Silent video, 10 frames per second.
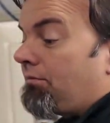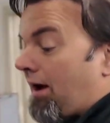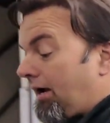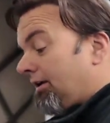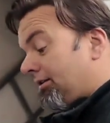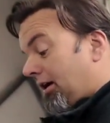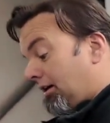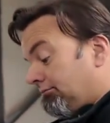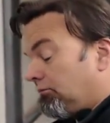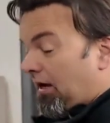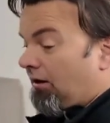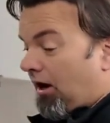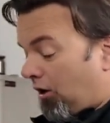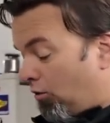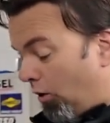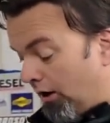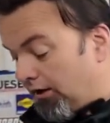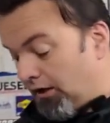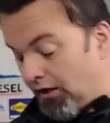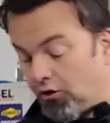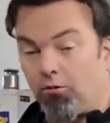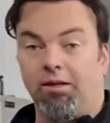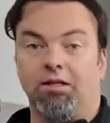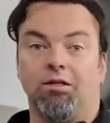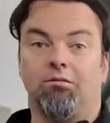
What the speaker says: made, quite a little bit,